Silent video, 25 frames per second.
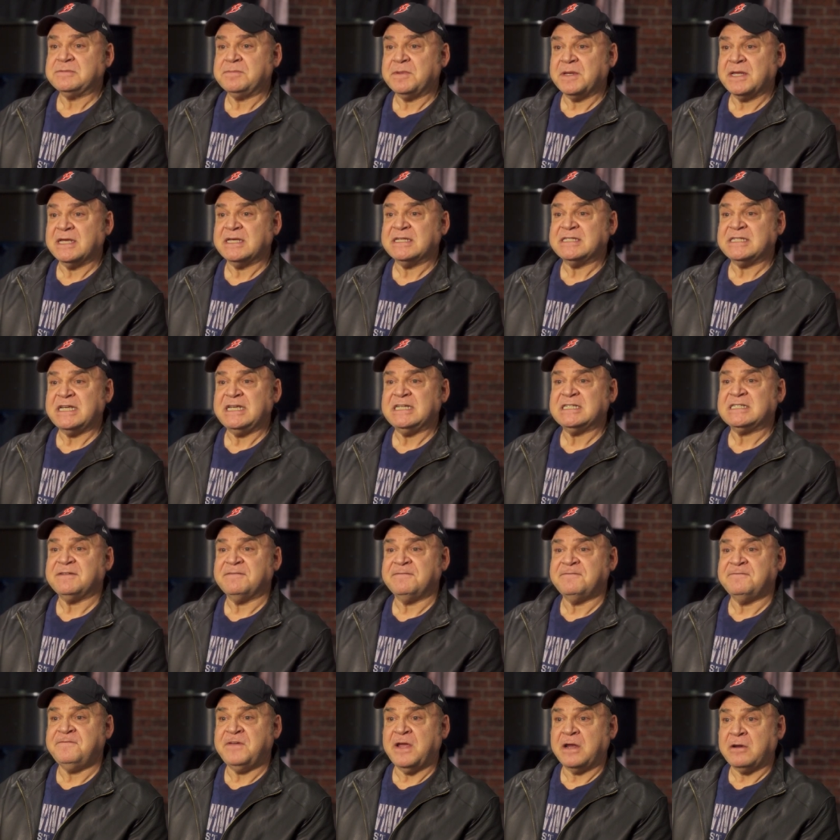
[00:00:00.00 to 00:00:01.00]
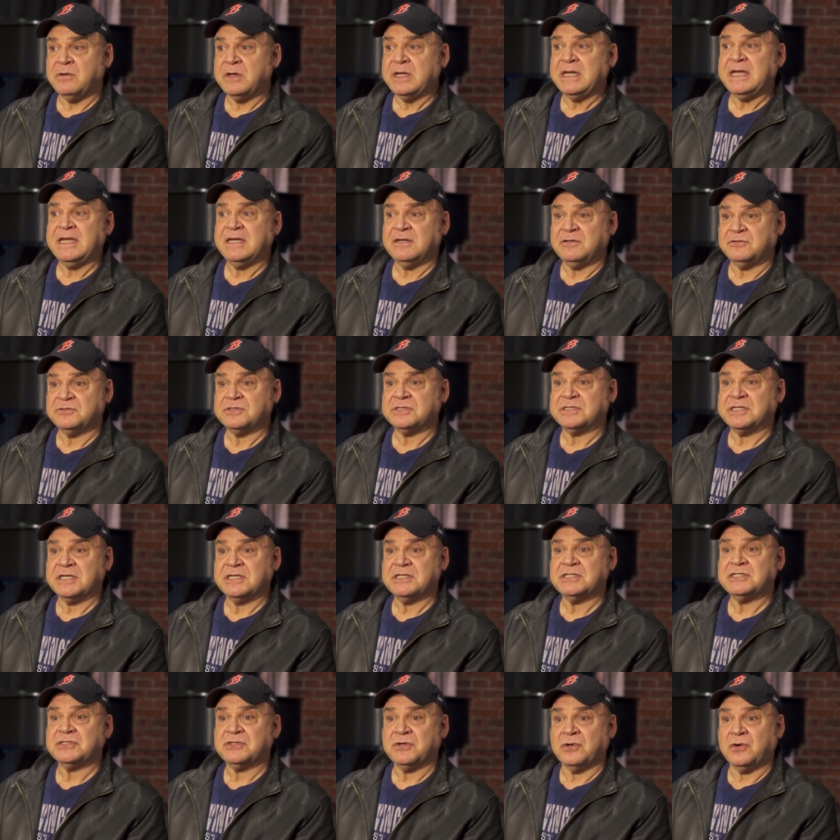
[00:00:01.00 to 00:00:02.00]
Because it's a very interesting
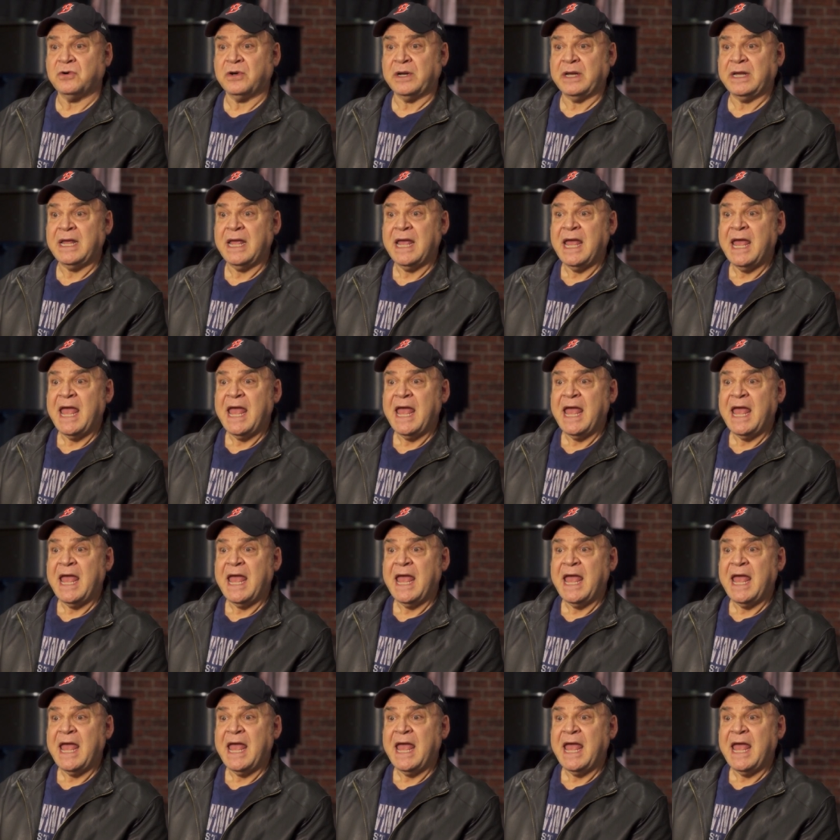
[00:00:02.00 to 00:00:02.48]
story,